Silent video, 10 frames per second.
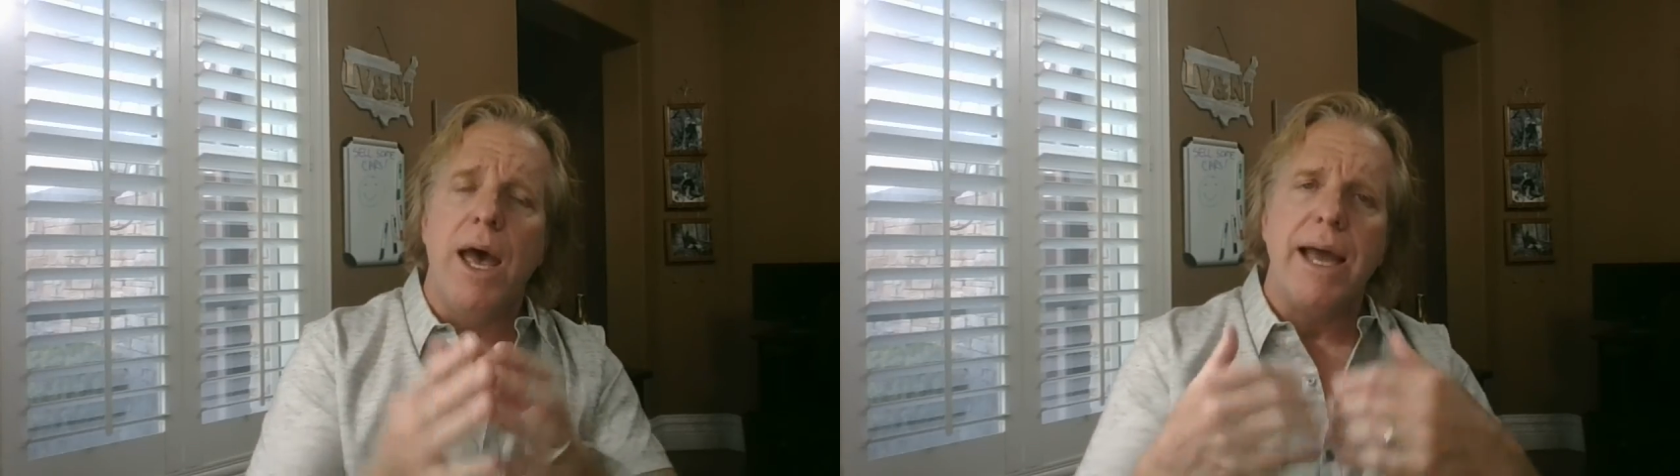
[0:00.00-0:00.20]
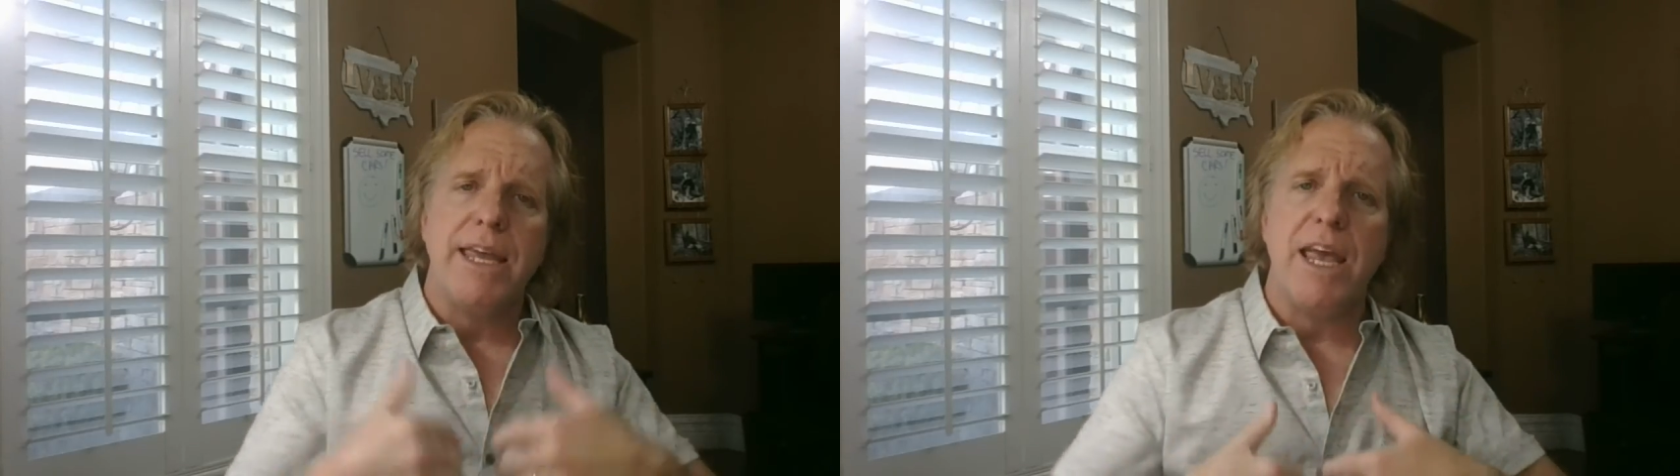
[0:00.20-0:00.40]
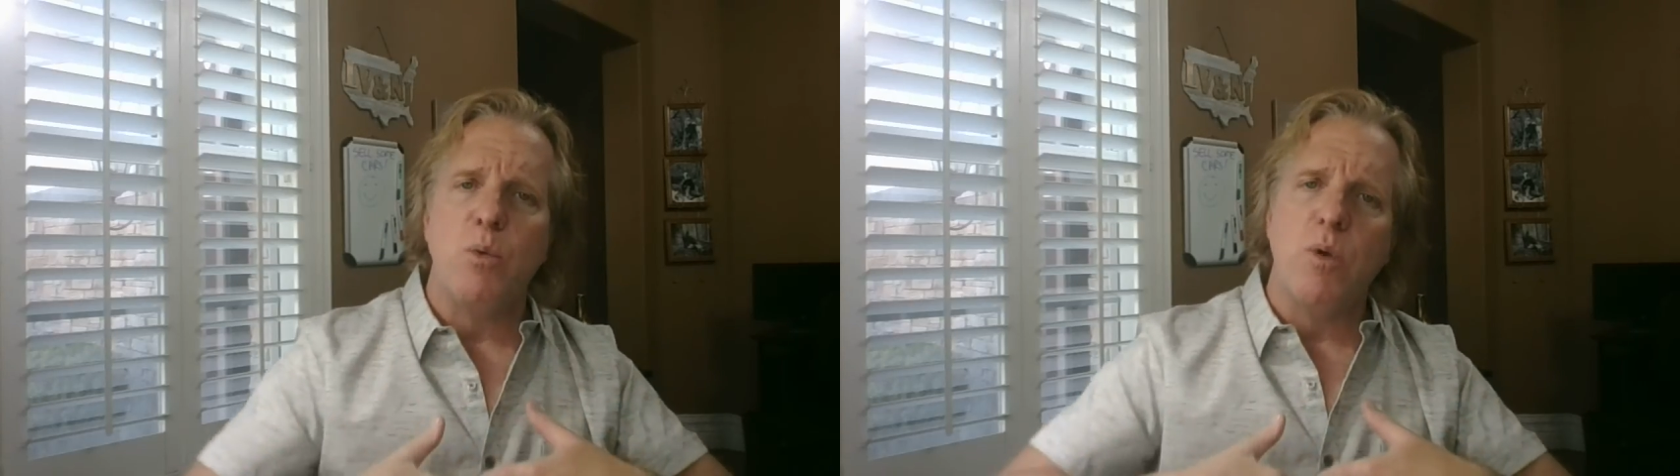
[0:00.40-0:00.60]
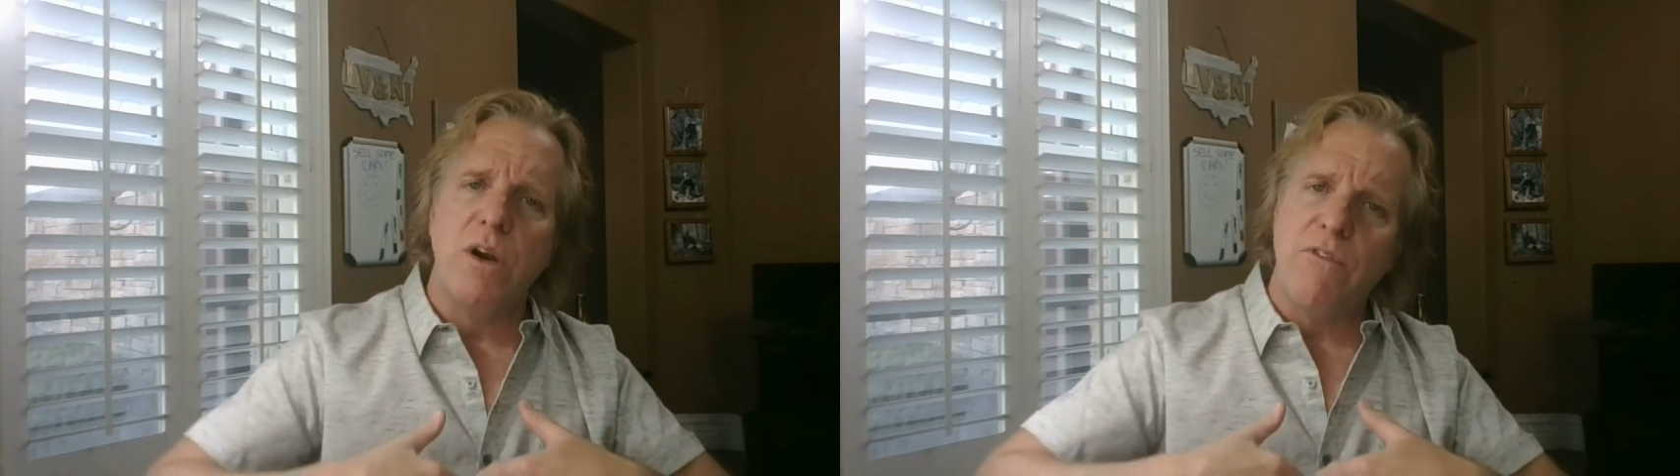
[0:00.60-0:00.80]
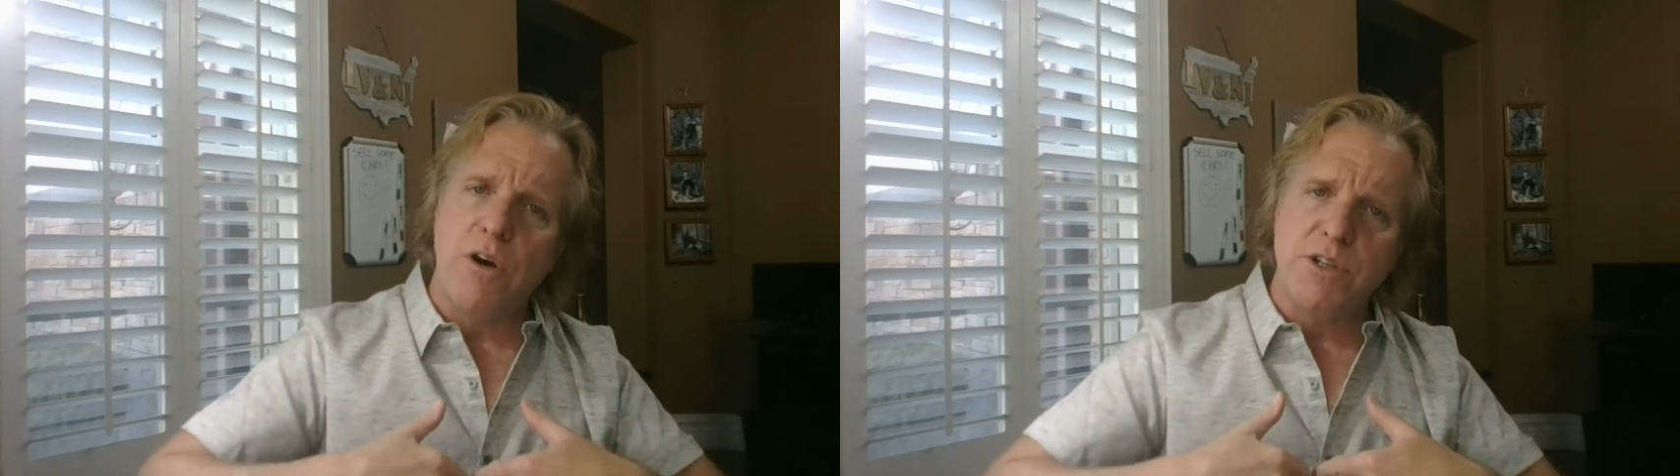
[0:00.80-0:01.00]
Again, one
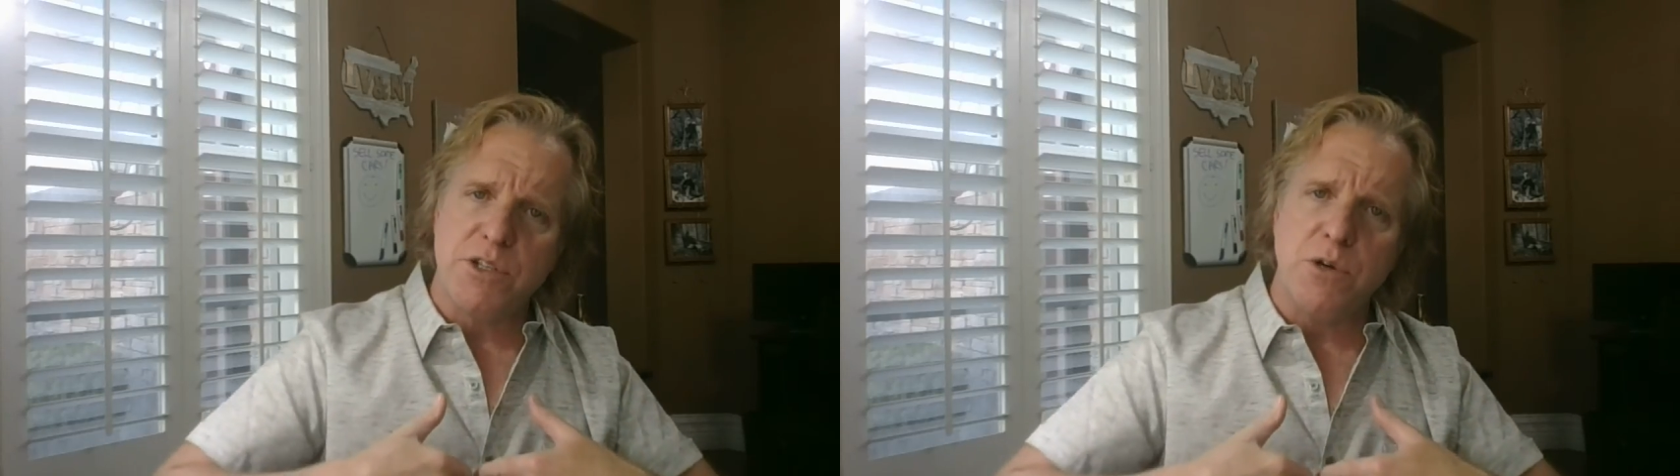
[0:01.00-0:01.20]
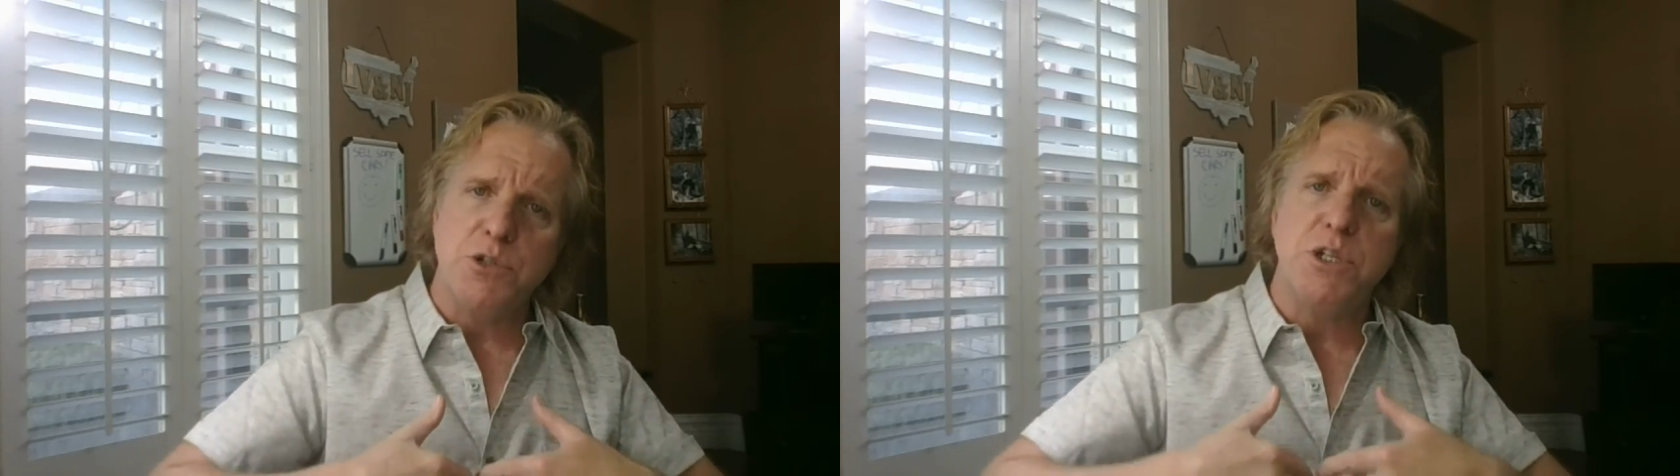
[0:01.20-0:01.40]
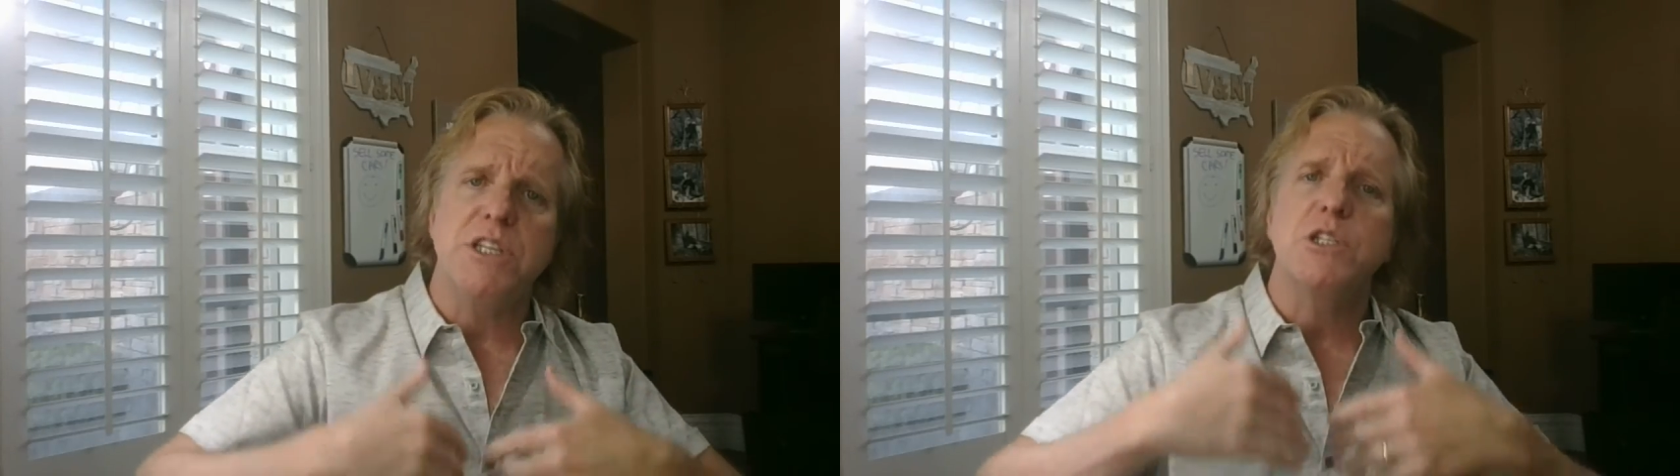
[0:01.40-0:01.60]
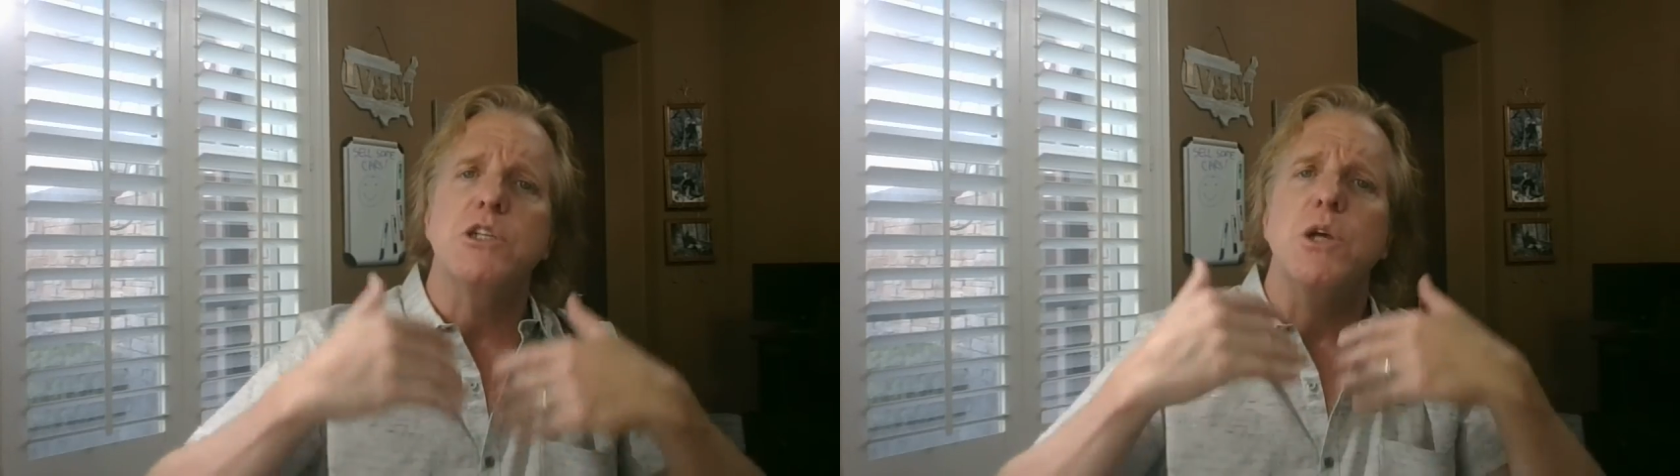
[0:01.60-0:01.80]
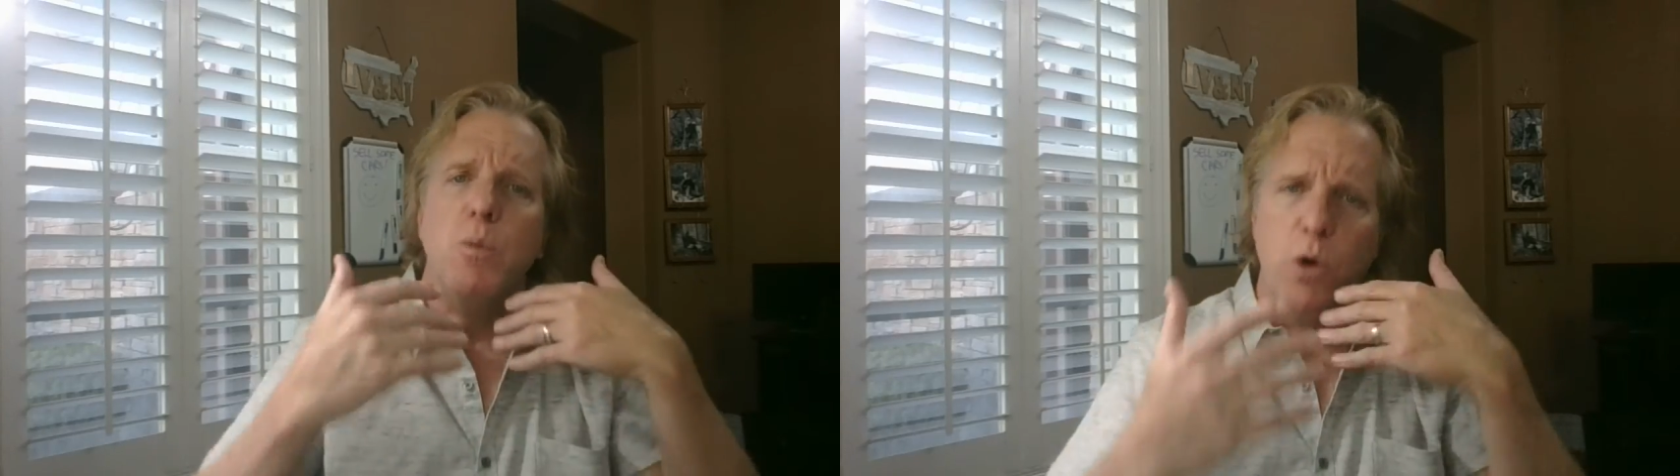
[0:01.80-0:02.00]
of our associates